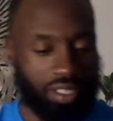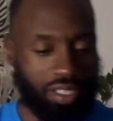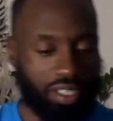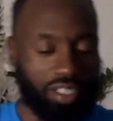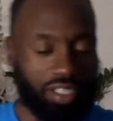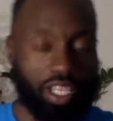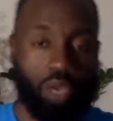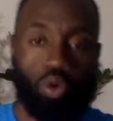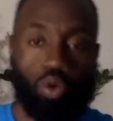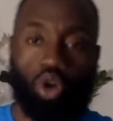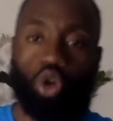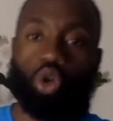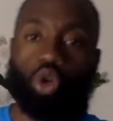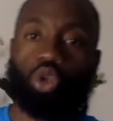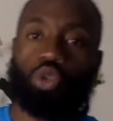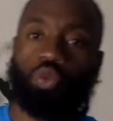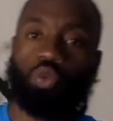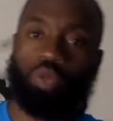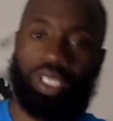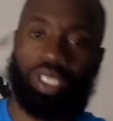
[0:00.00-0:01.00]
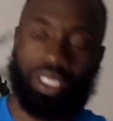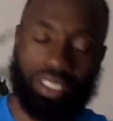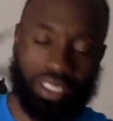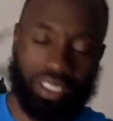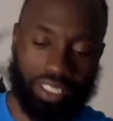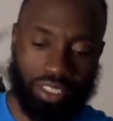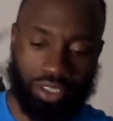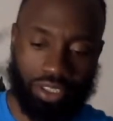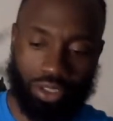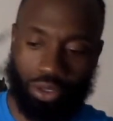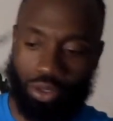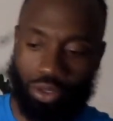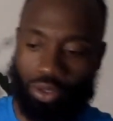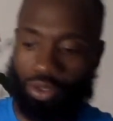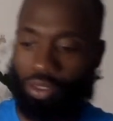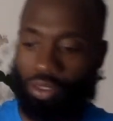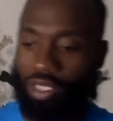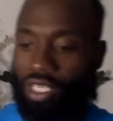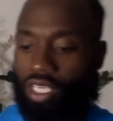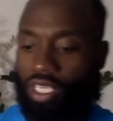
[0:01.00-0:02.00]
They were hoodwinked into
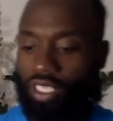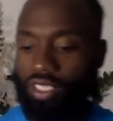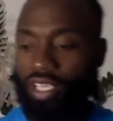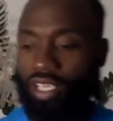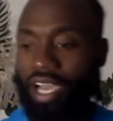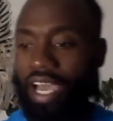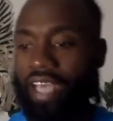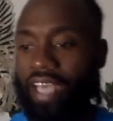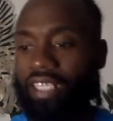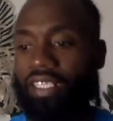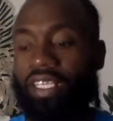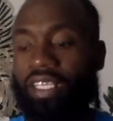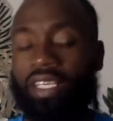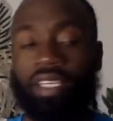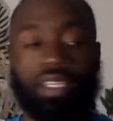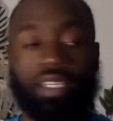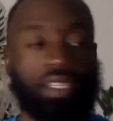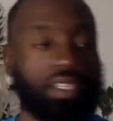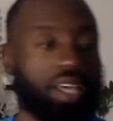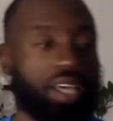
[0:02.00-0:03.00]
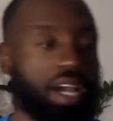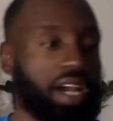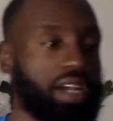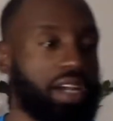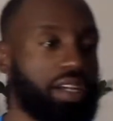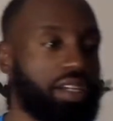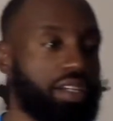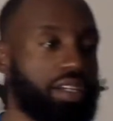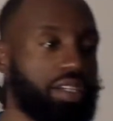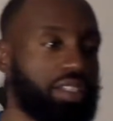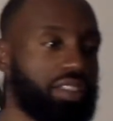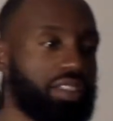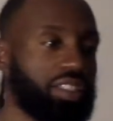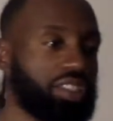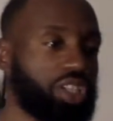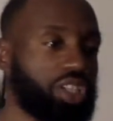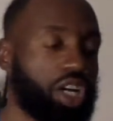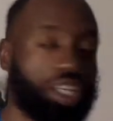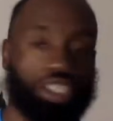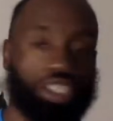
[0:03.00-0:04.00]
the idea that this
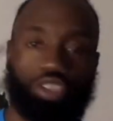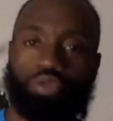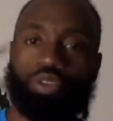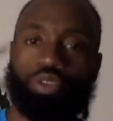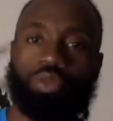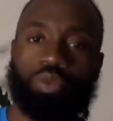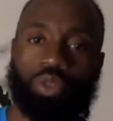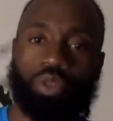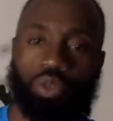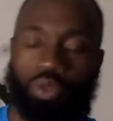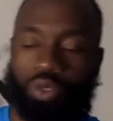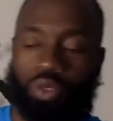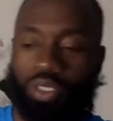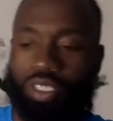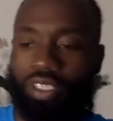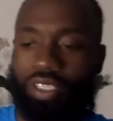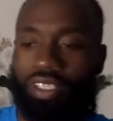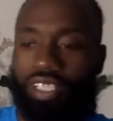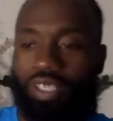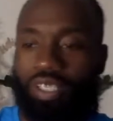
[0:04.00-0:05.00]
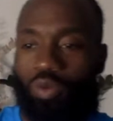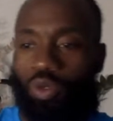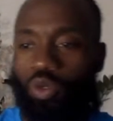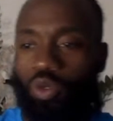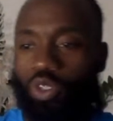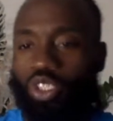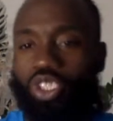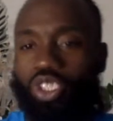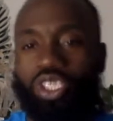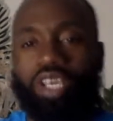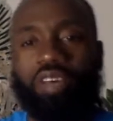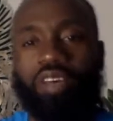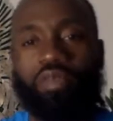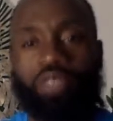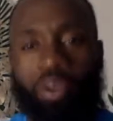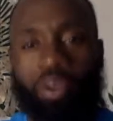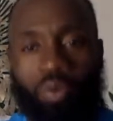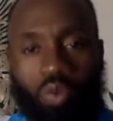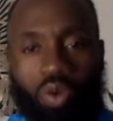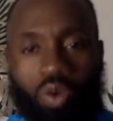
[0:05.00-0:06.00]
country will serve
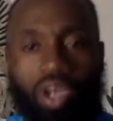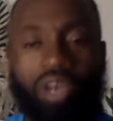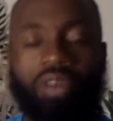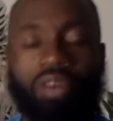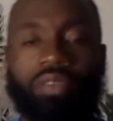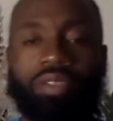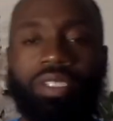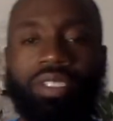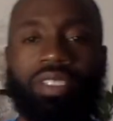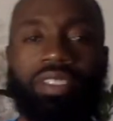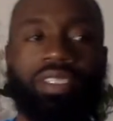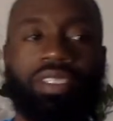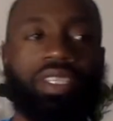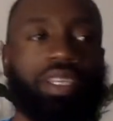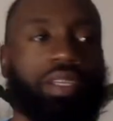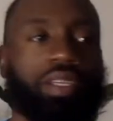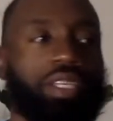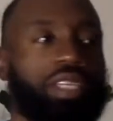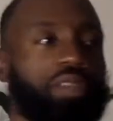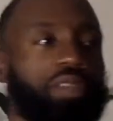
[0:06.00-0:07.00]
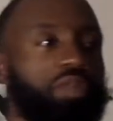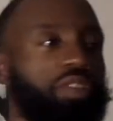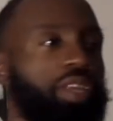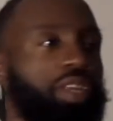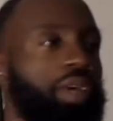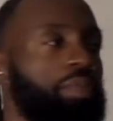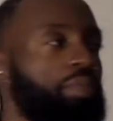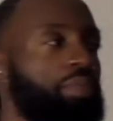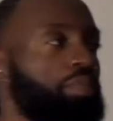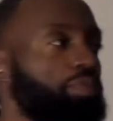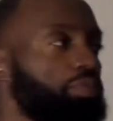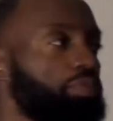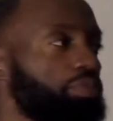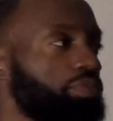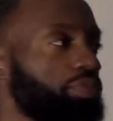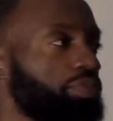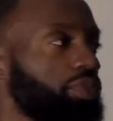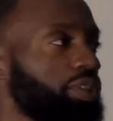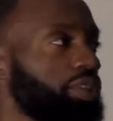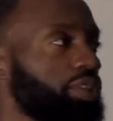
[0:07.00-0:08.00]
them well and give them
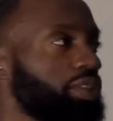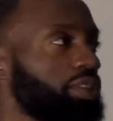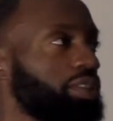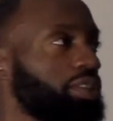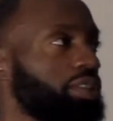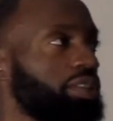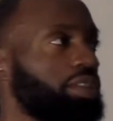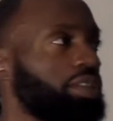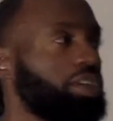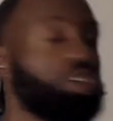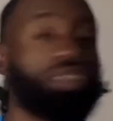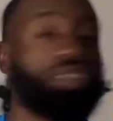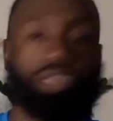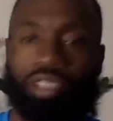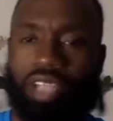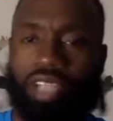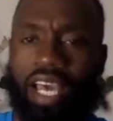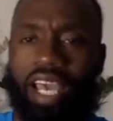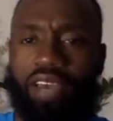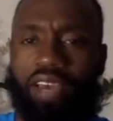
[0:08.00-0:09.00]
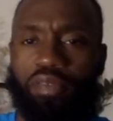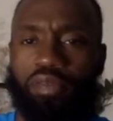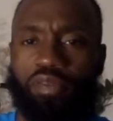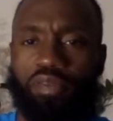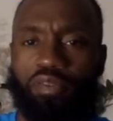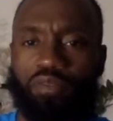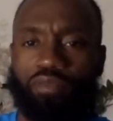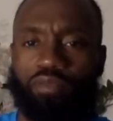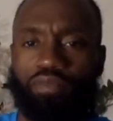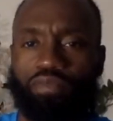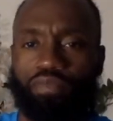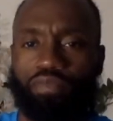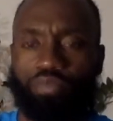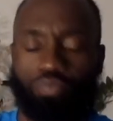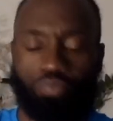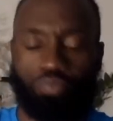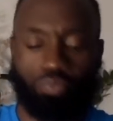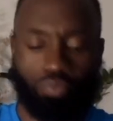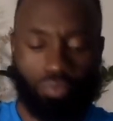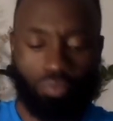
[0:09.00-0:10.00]
a good life.
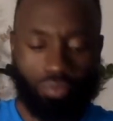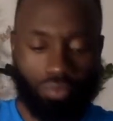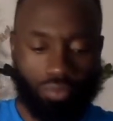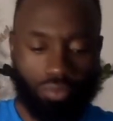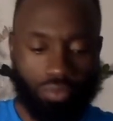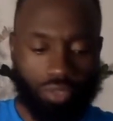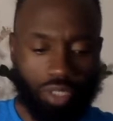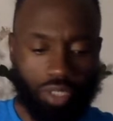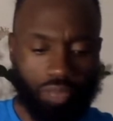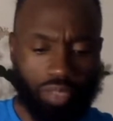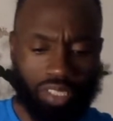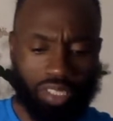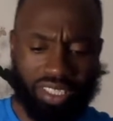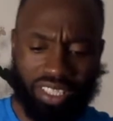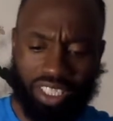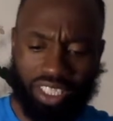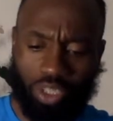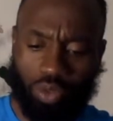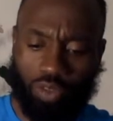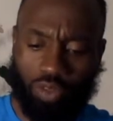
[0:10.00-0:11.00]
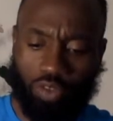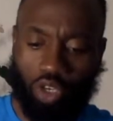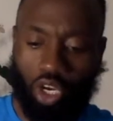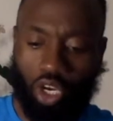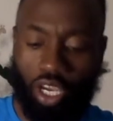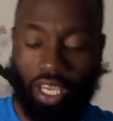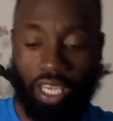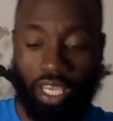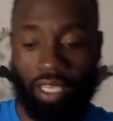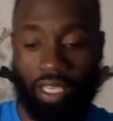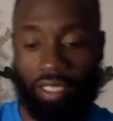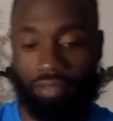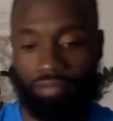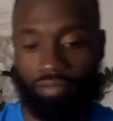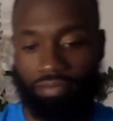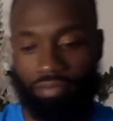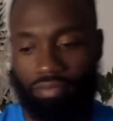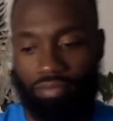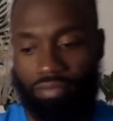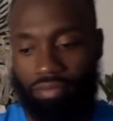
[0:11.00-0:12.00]
But since we've got here,
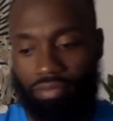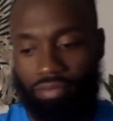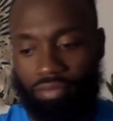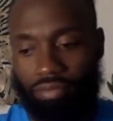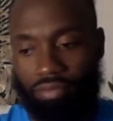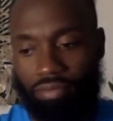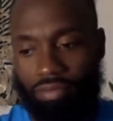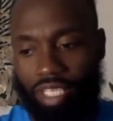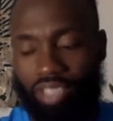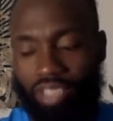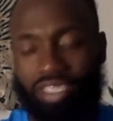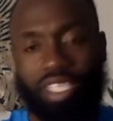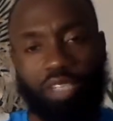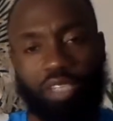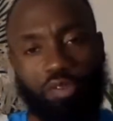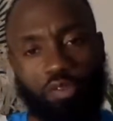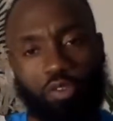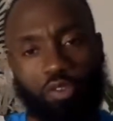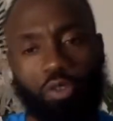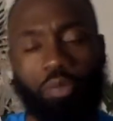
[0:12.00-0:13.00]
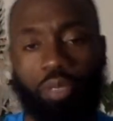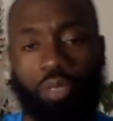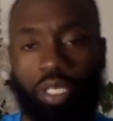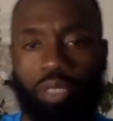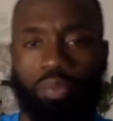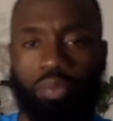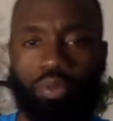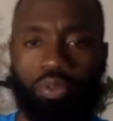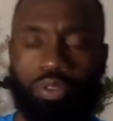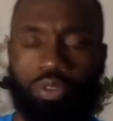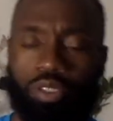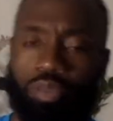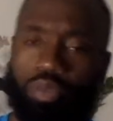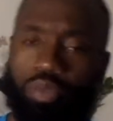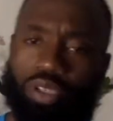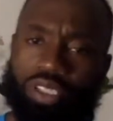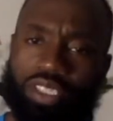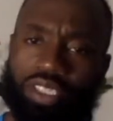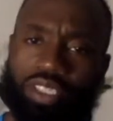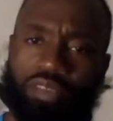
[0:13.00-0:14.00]
I'll say a few people on a
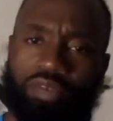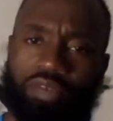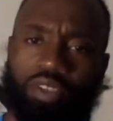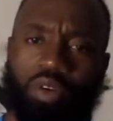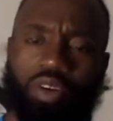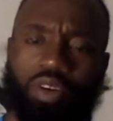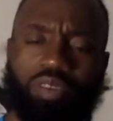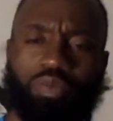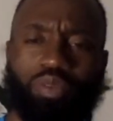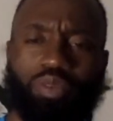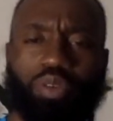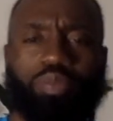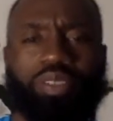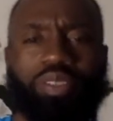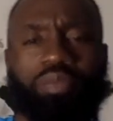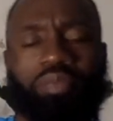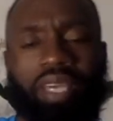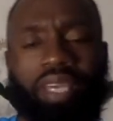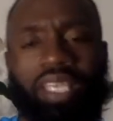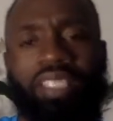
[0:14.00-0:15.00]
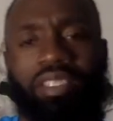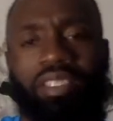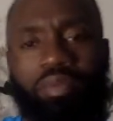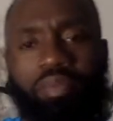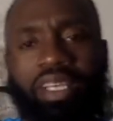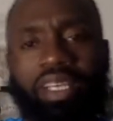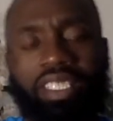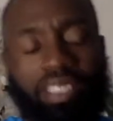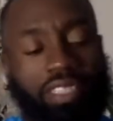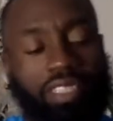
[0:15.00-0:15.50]
positive note have probably made the best